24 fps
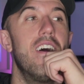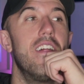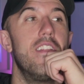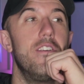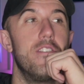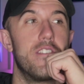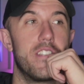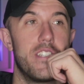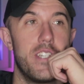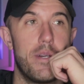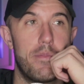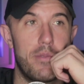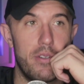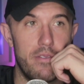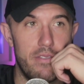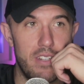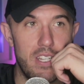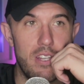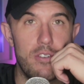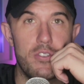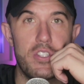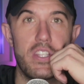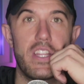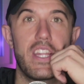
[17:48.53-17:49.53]
There's a number of
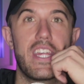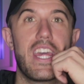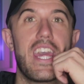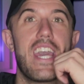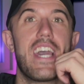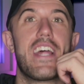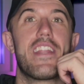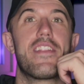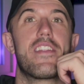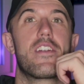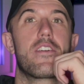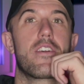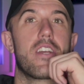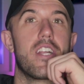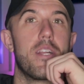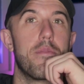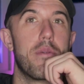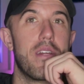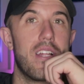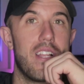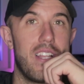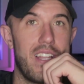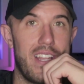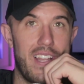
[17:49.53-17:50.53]
videos in the can that are going
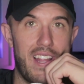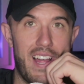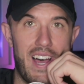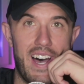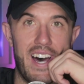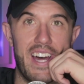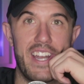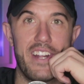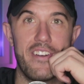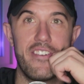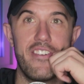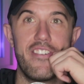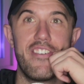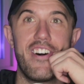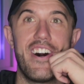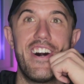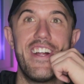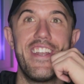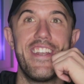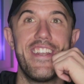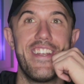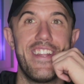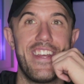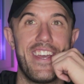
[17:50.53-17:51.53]
to be a lot of
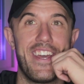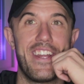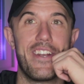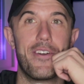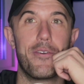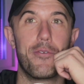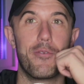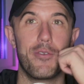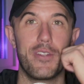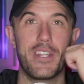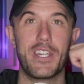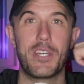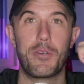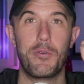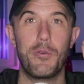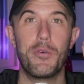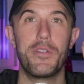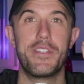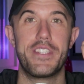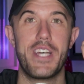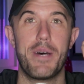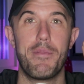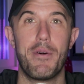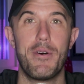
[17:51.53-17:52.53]
fun and are really
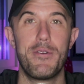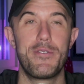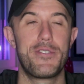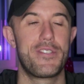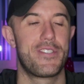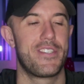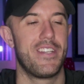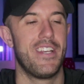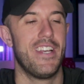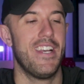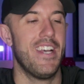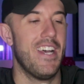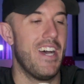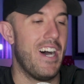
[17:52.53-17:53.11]
cool demos.